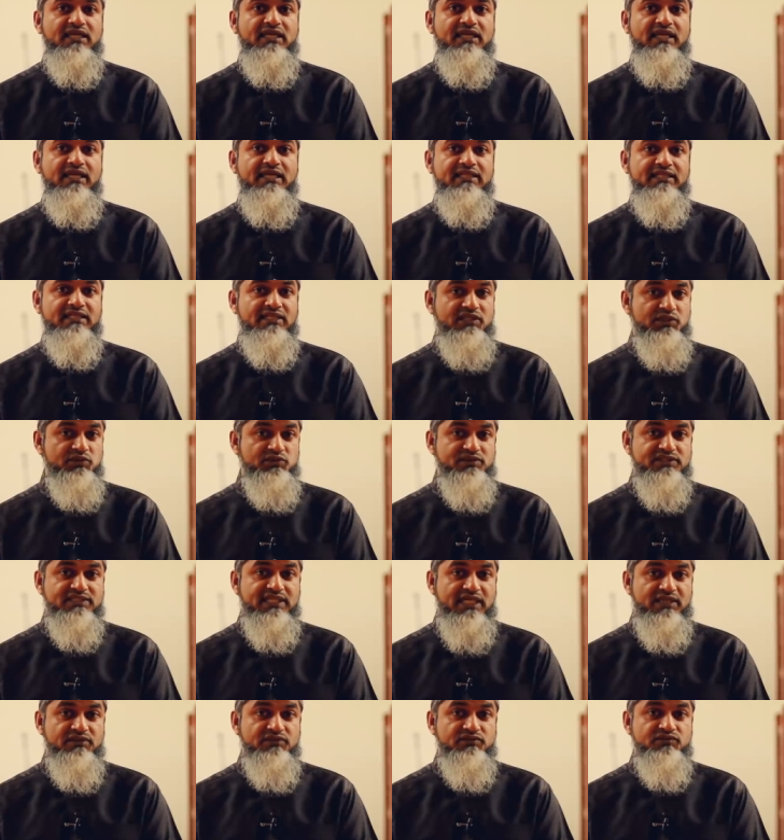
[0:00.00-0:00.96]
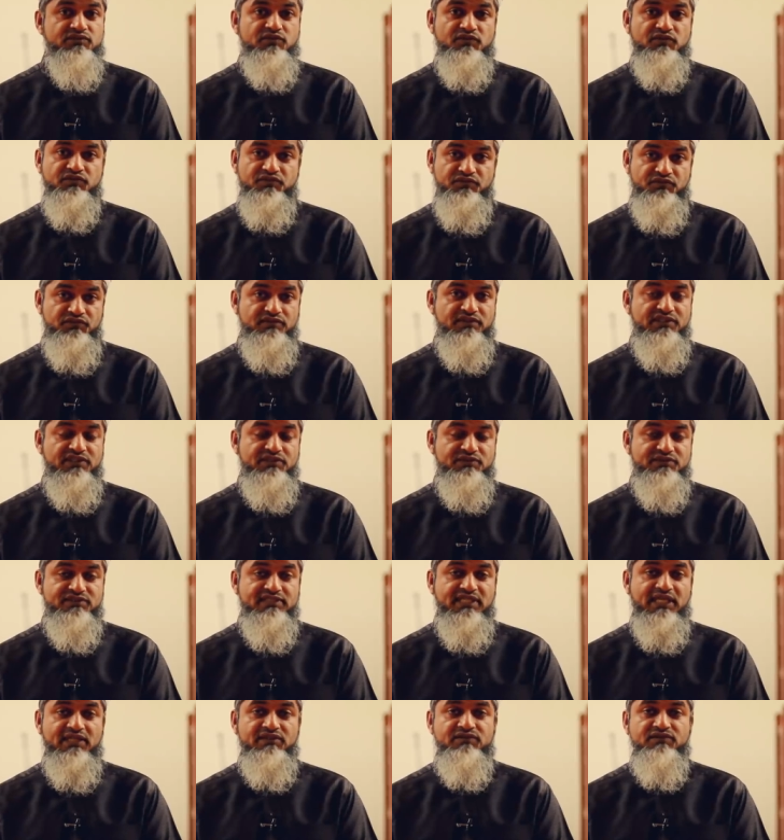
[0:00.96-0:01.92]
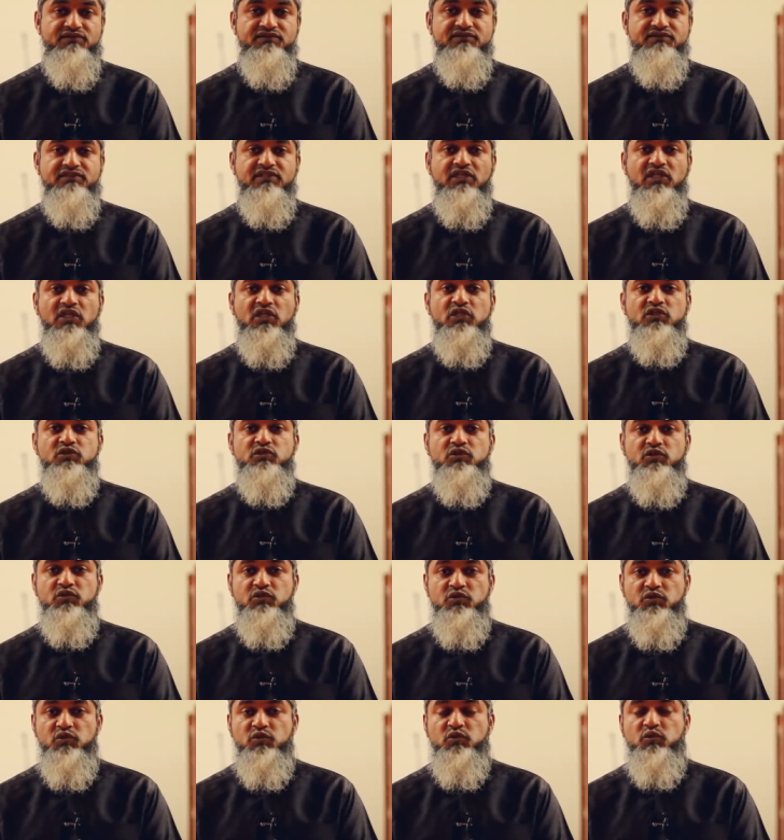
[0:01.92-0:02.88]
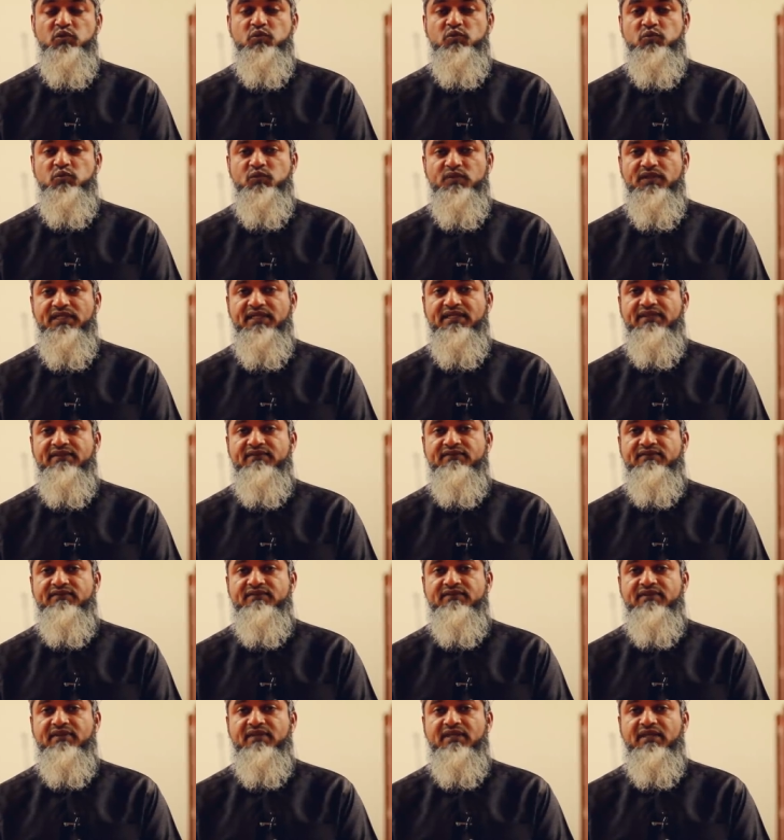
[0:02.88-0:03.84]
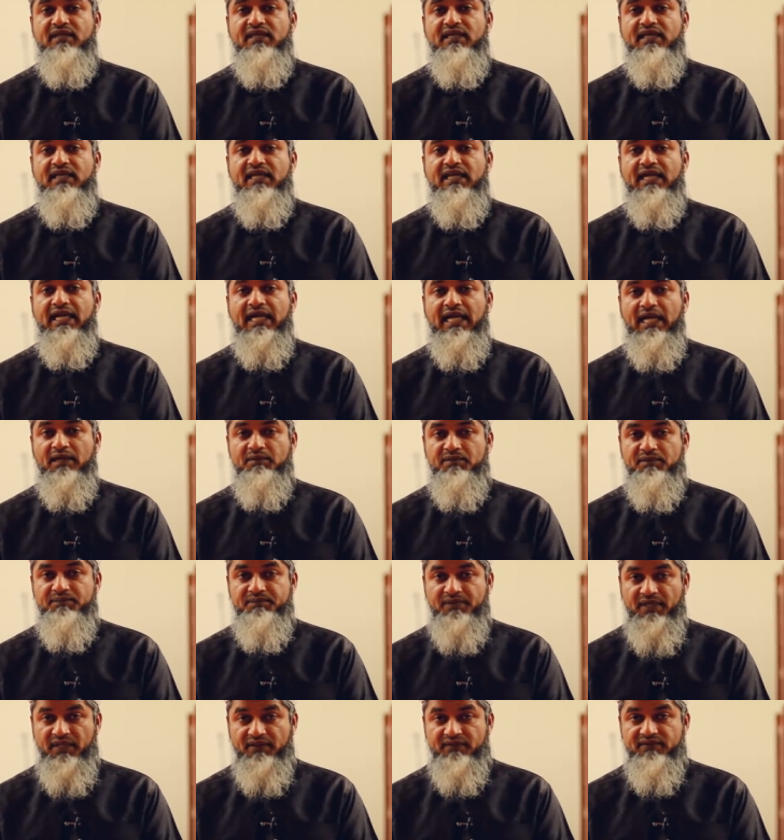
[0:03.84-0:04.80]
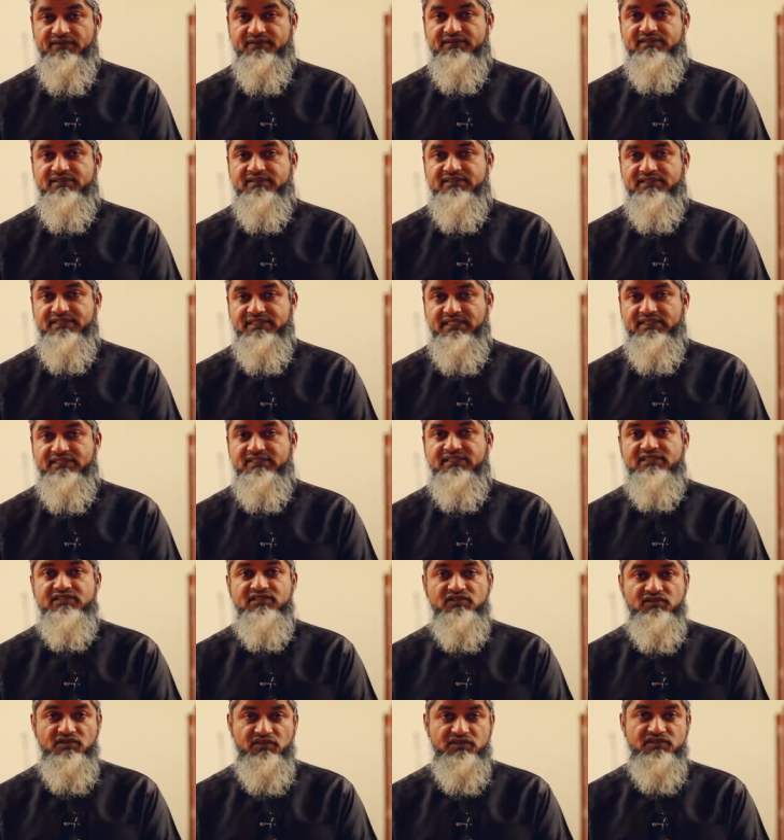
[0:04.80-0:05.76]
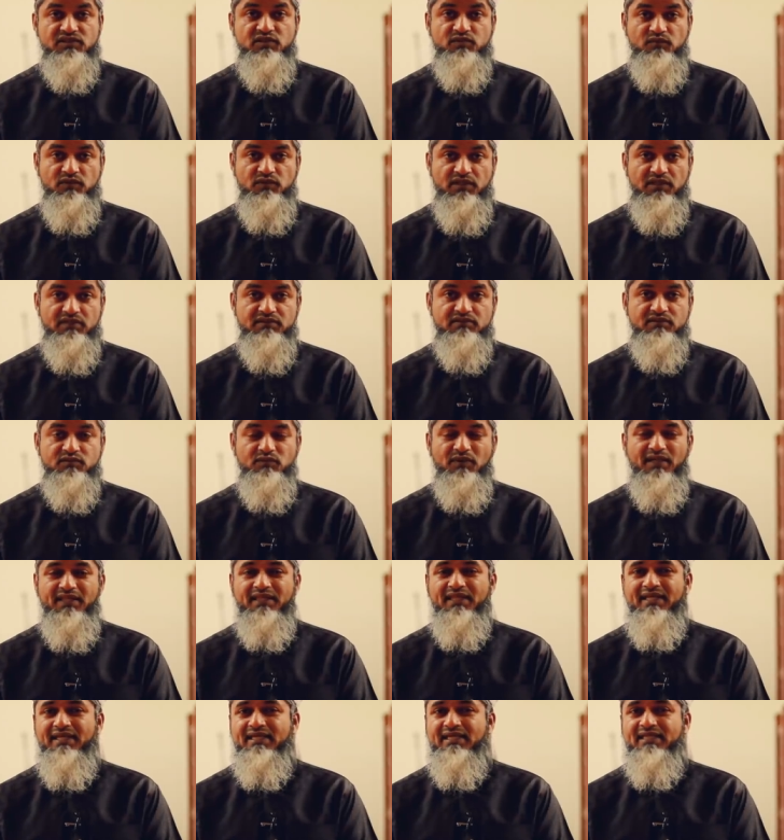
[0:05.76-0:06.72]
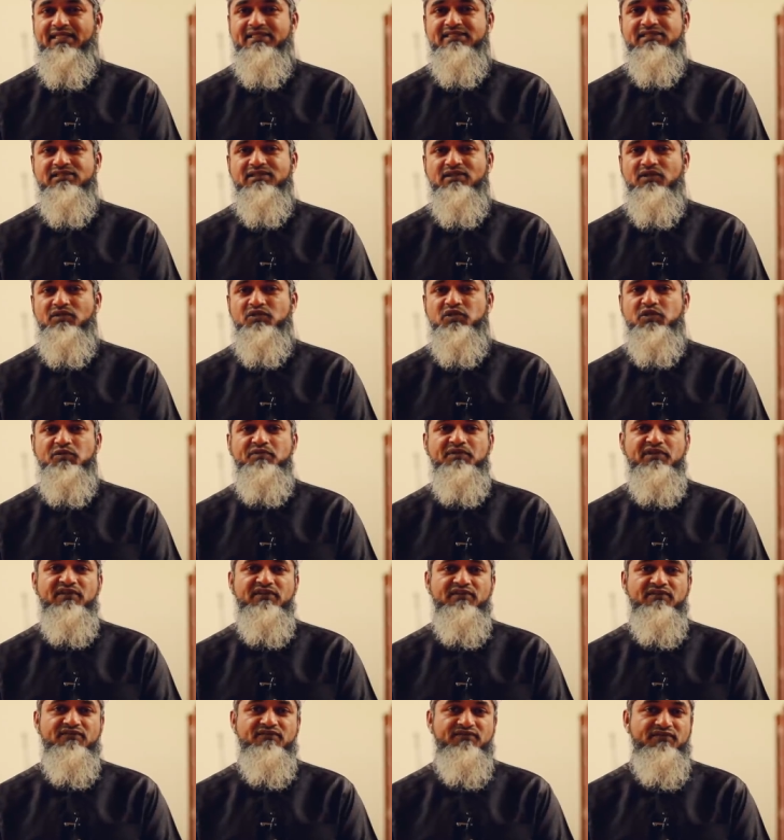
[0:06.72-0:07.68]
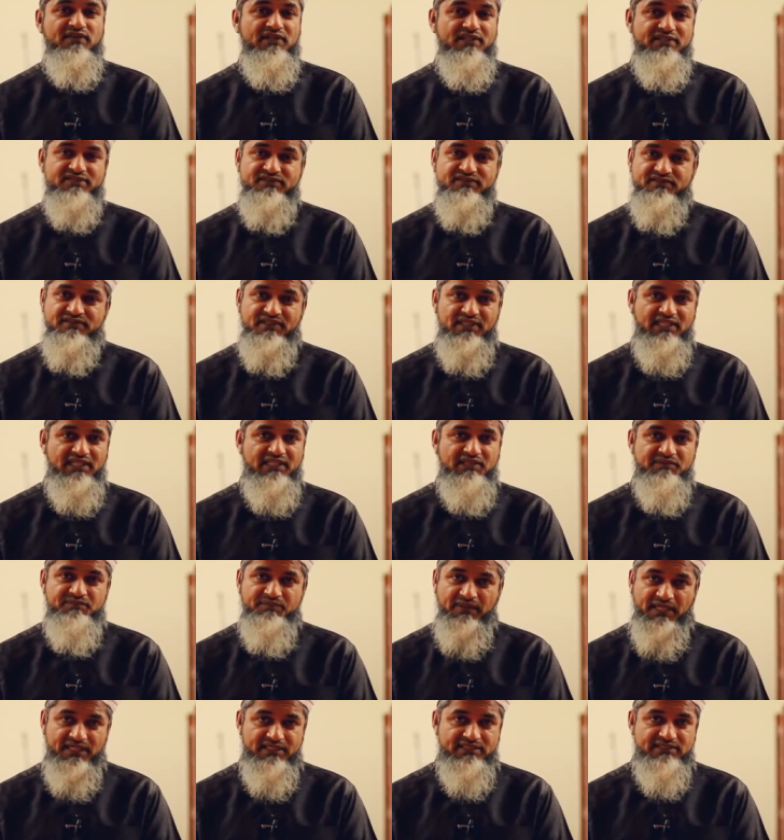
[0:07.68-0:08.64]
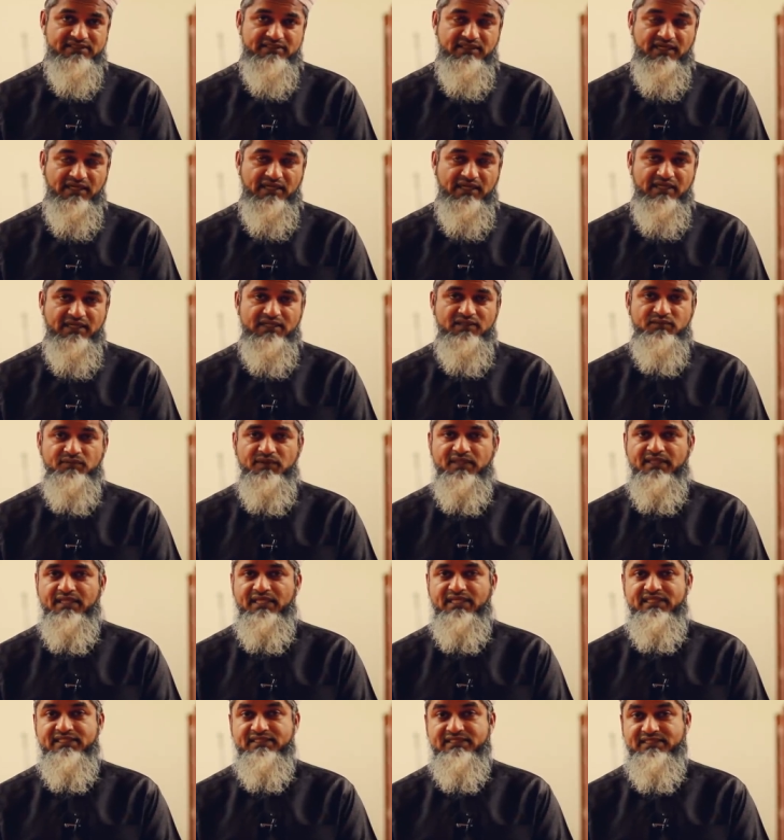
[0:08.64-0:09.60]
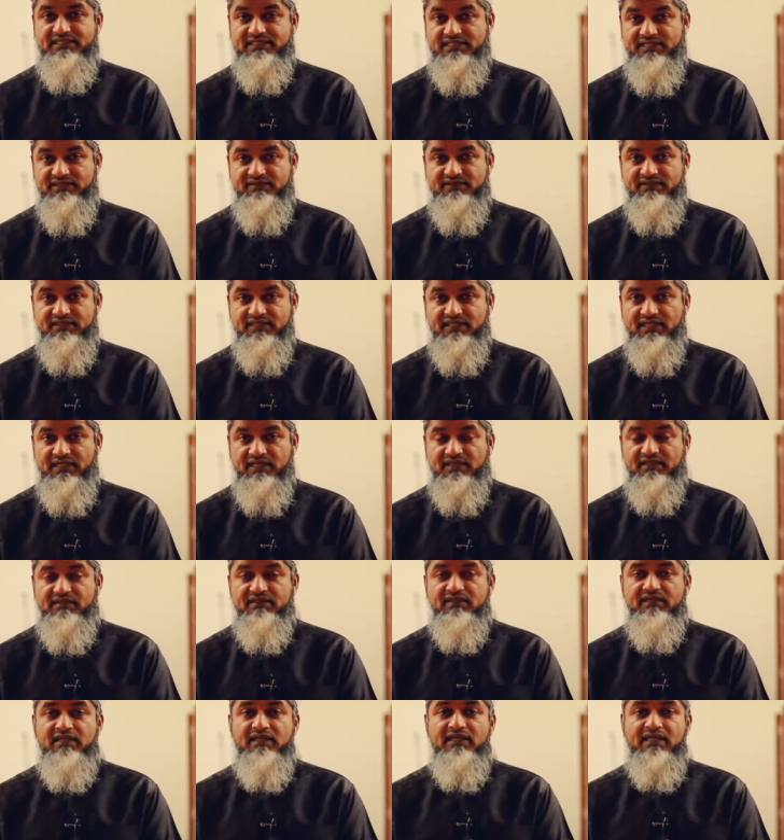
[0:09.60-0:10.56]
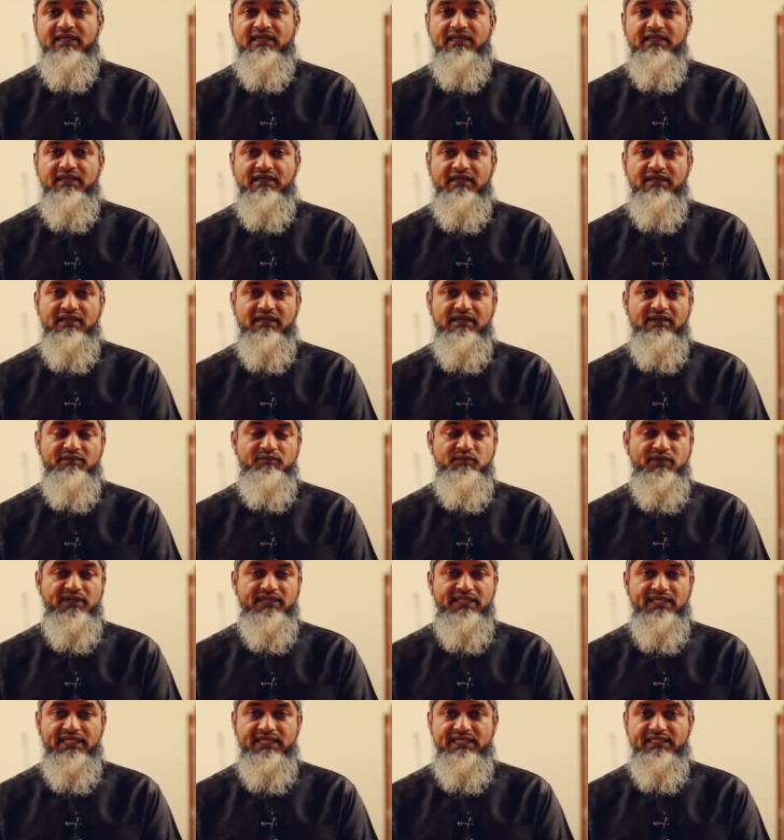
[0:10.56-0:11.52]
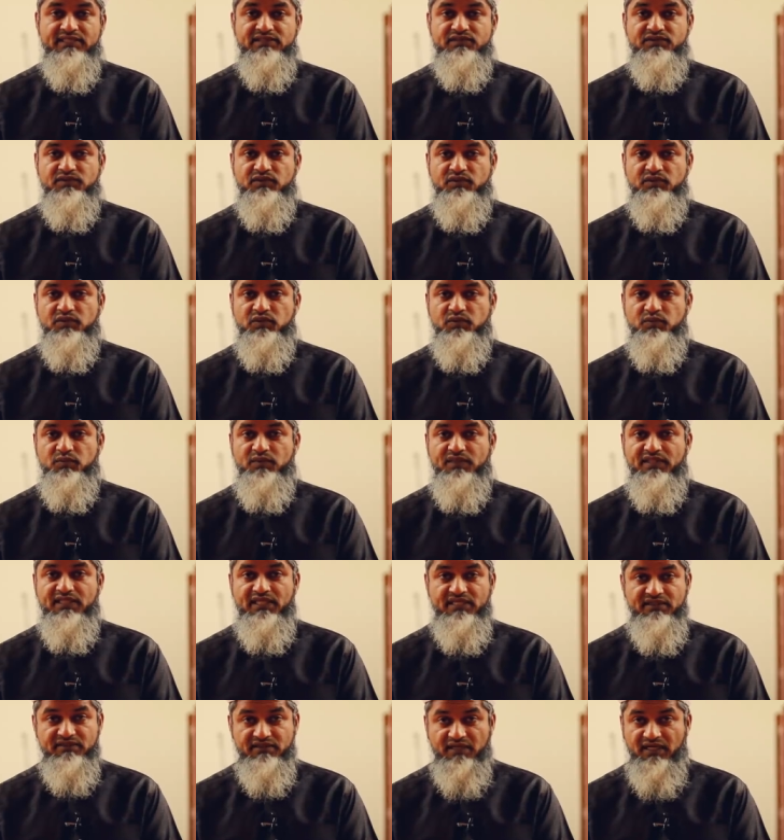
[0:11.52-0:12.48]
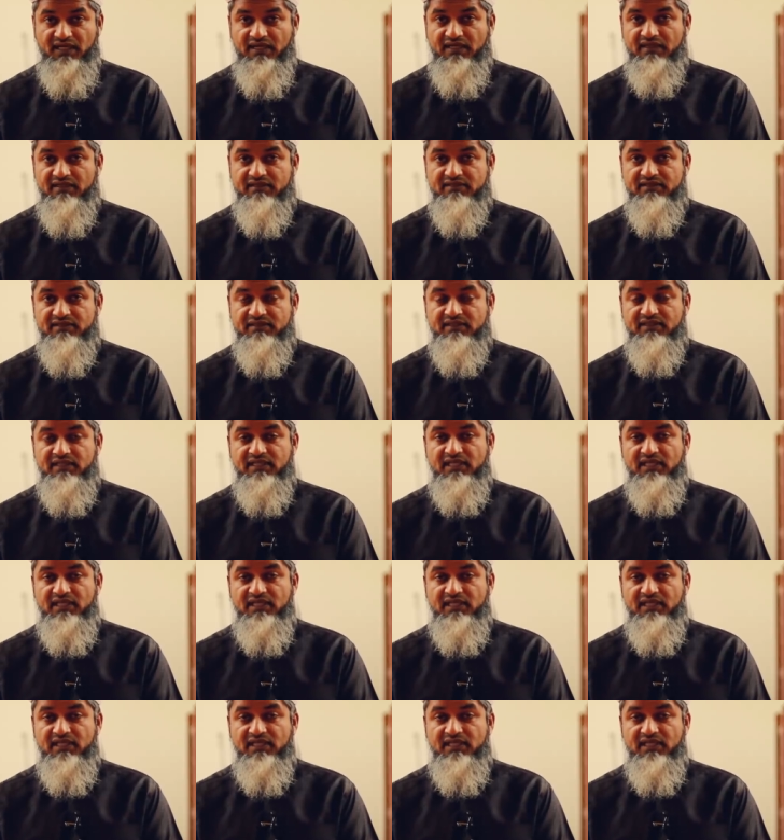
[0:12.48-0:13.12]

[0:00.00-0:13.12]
in the news channels or through the news channels to do with our brothers and sisters across the world, whether it's going to be Palestine, Palestine, whether it's Syria, uh, whether it's to do with Iraq,